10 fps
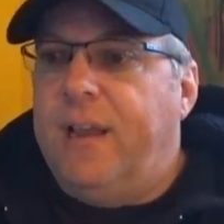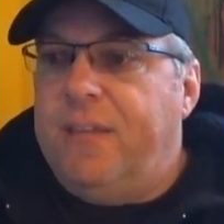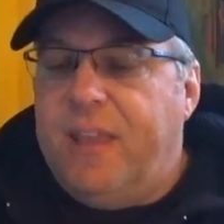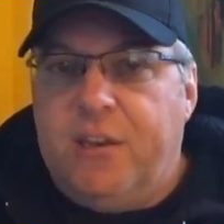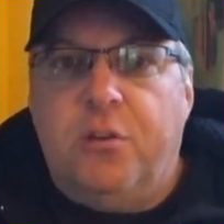
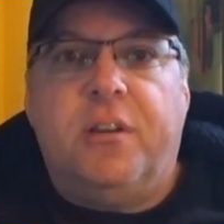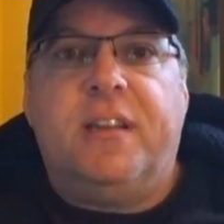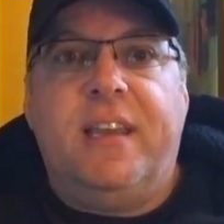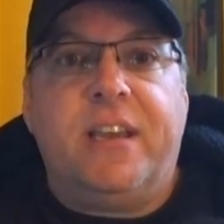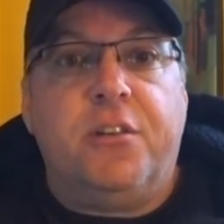and then you could
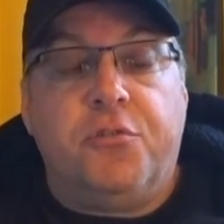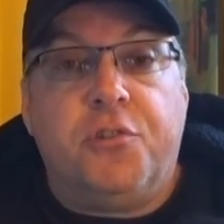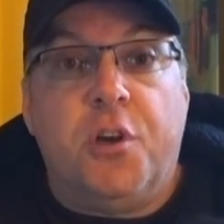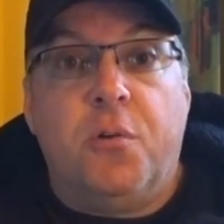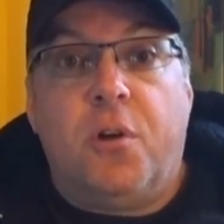kick your
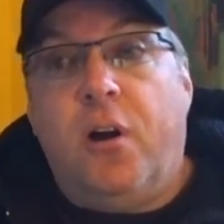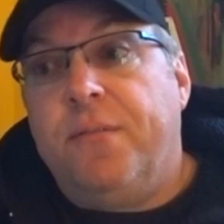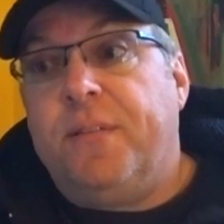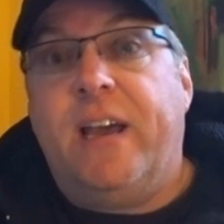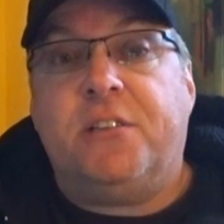choke
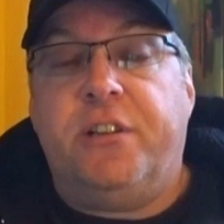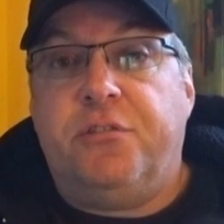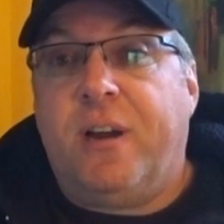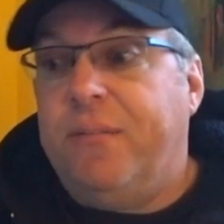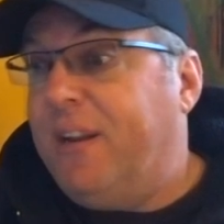off and actually
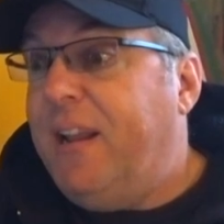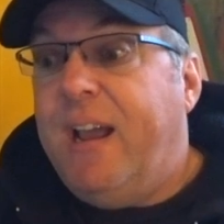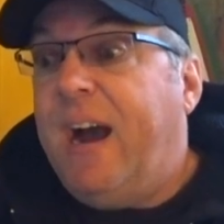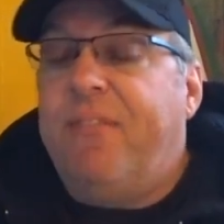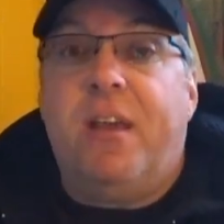drive it.
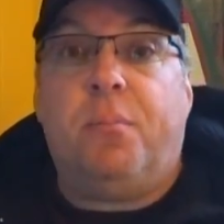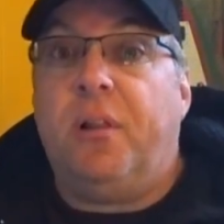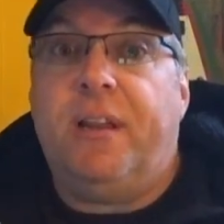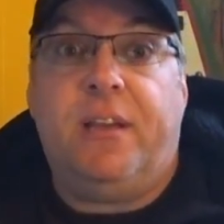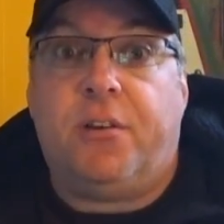I've had
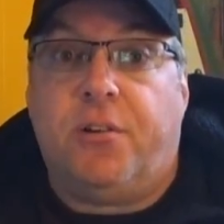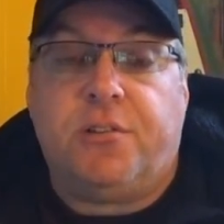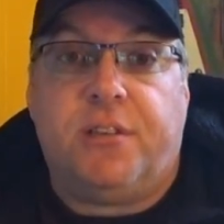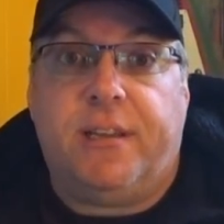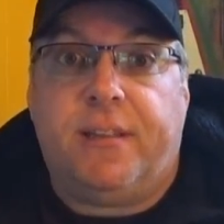plenty of
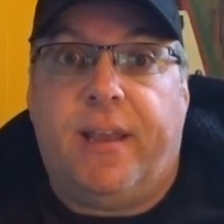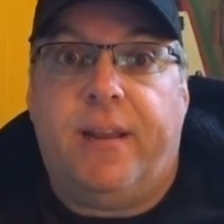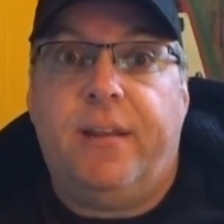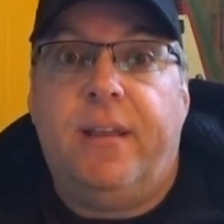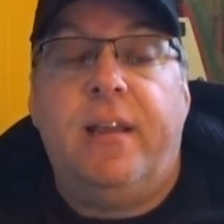cars like that.